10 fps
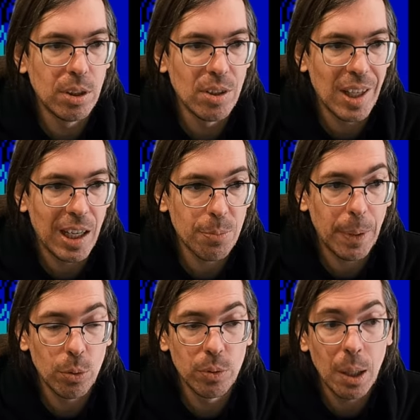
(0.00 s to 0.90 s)
the uh, ZX
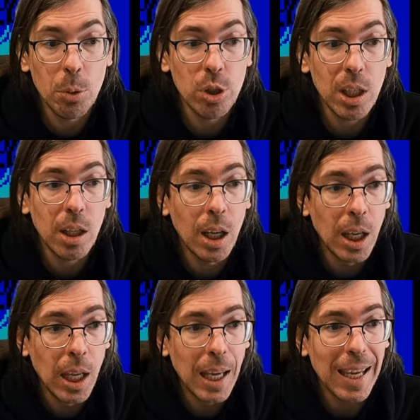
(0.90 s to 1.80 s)
Spectrum demo scene.
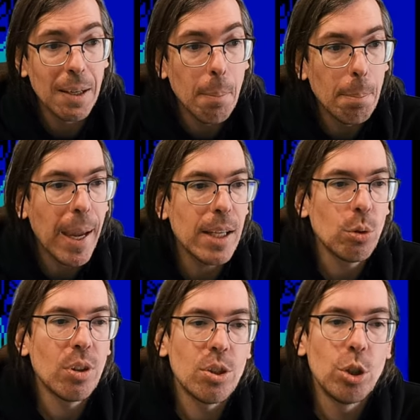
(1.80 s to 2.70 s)
In May
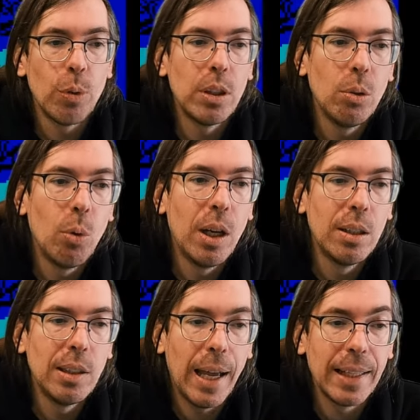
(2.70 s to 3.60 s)

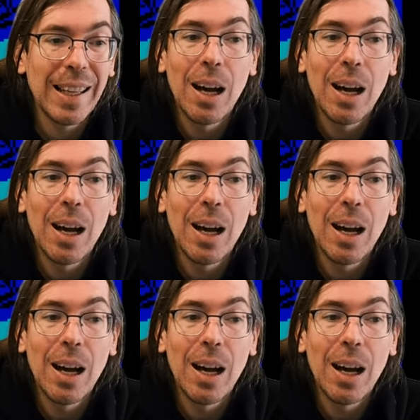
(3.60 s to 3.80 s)
2021, at